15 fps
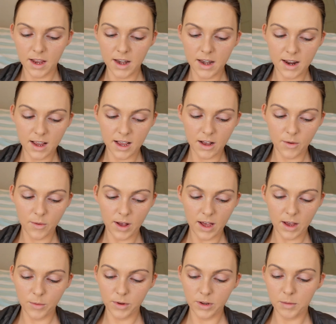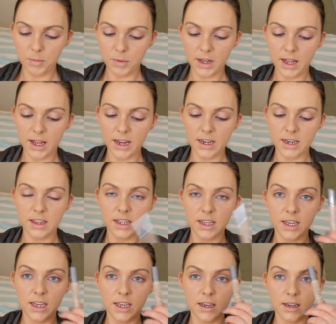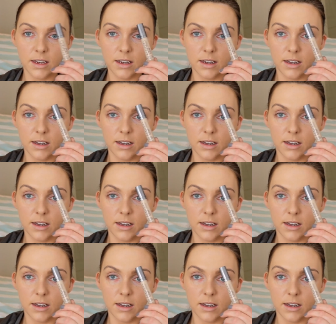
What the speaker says: and now I will apply the